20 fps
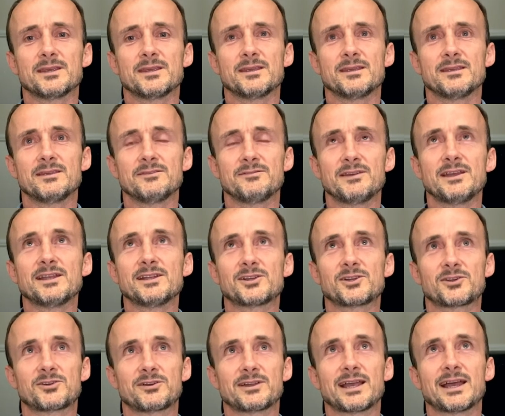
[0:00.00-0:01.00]
event
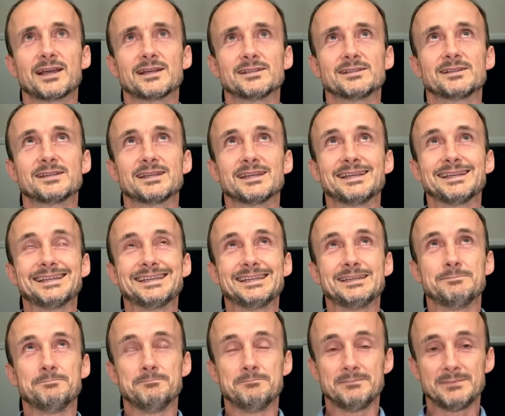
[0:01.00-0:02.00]
Create
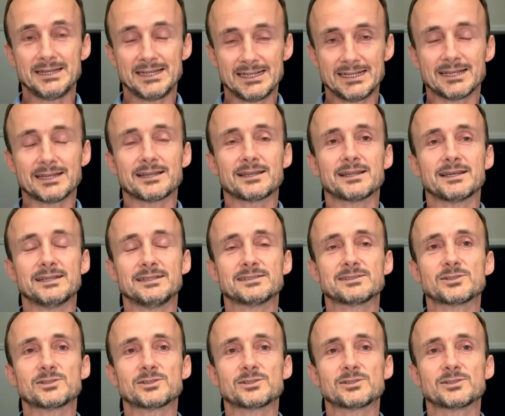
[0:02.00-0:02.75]
immediately